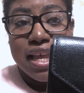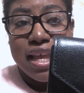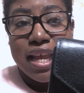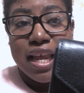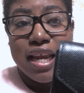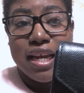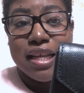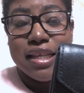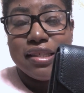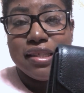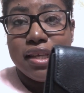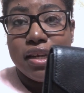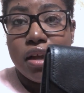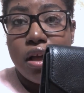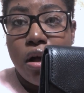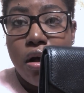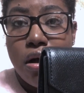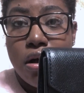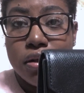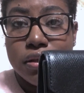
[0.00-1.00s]
It is an
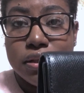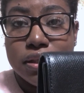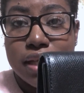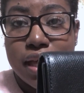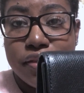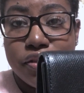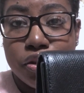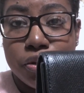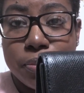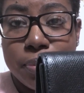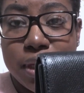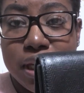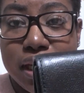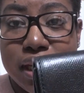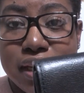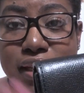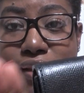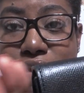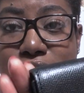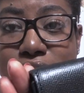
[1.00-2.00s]
all leather
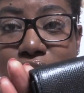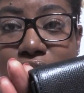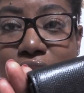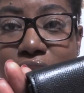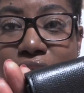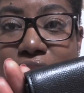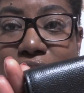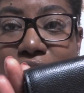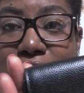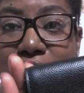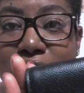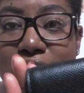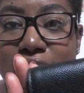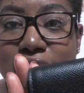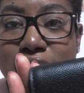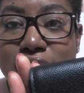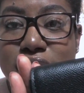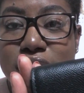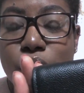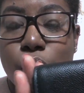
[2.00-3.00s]
piece.
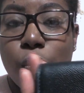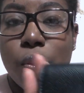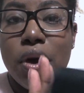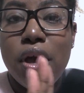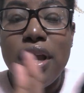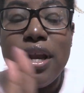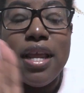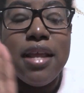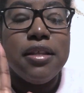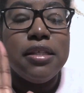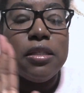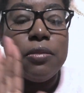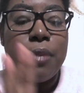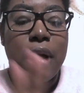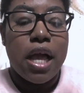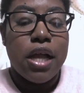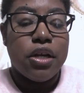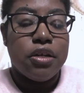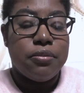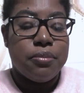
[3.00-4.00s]
And what
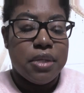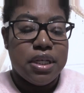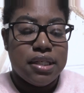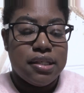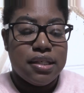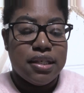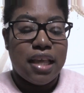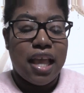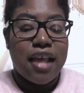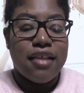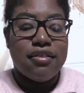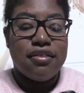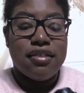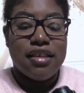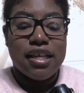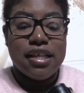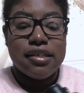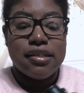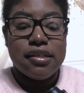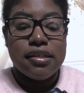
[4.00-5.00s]
inspired me to get
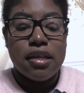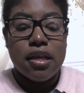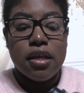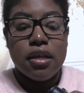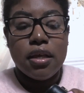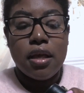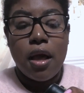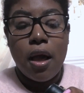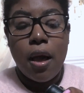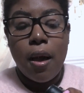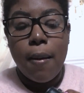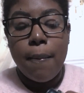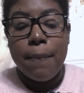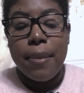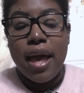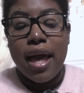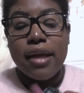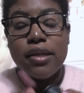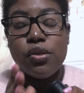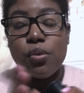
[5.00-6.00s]
this
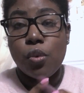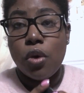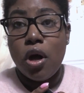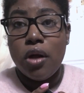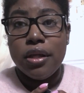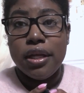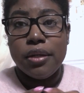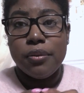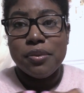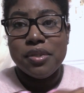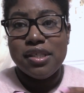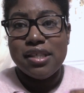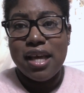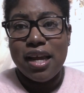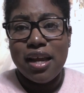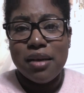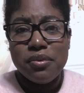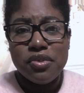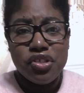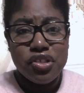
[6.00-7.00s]
compact wallet was that
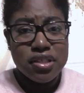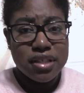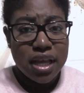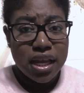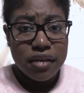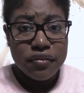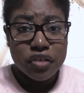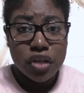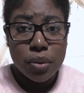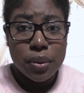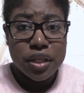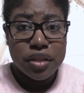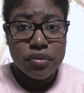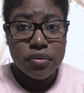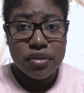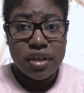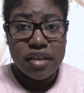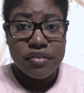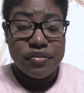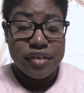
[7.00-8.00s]
I was just kind of going through
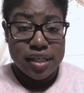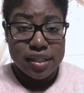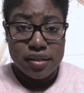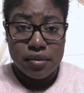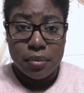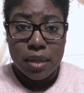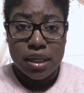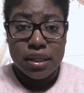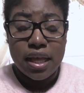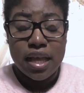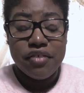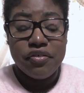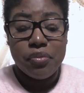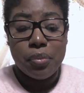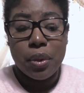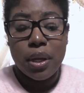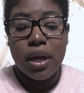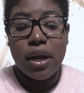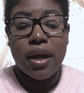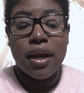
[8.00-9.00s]
that phase in my life
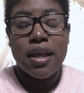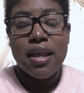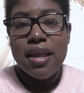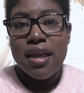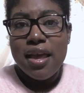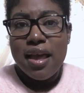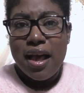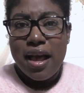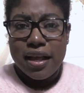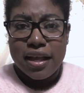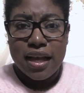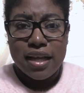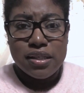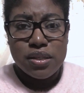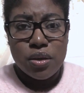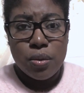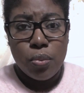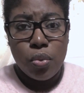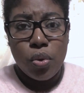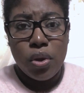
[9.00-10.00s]
where I got
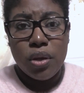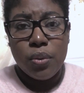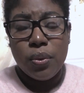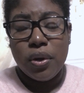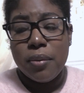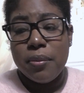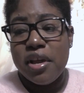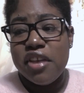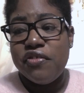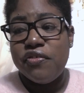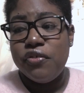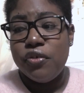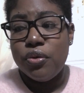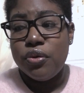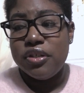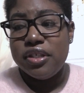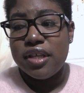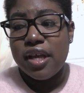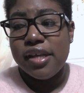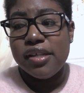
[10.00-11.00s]
to a point where my
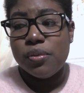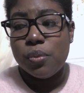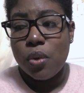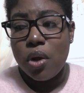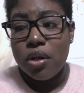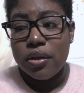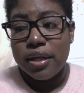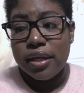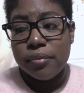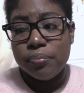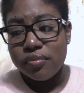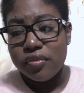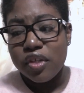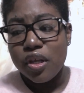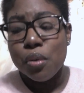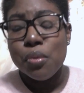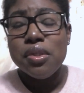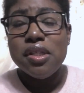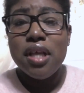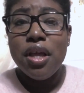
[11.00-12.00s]
full-size wallet
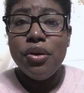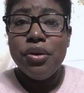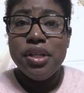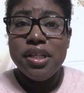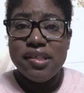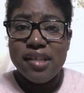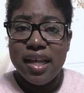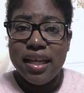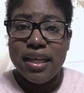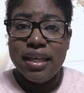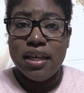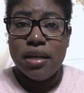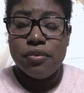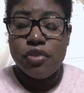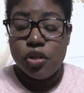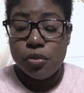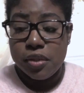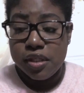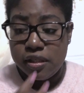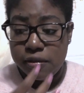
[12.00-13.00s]
was not only taking up
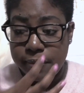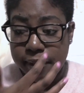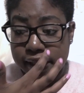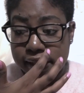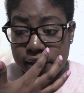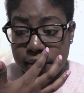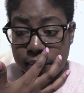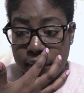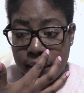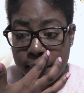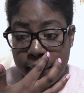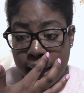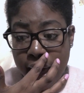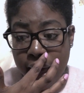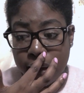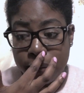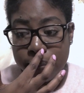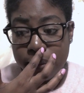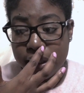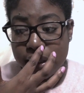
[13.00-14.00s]
so much space in my
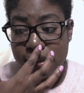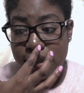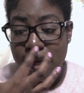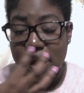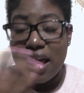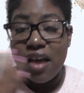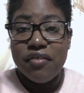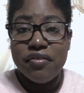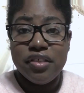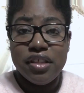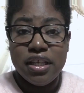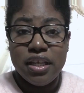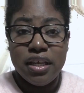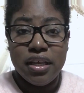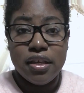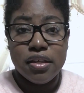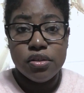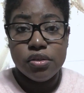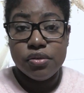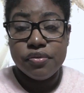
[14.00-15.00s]
bag because I have
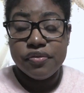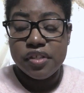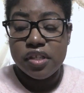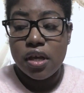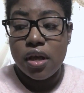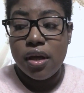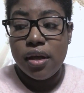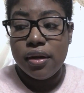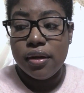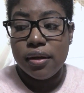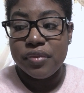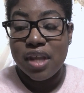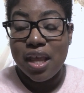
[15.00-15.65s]
the Louis Vuitton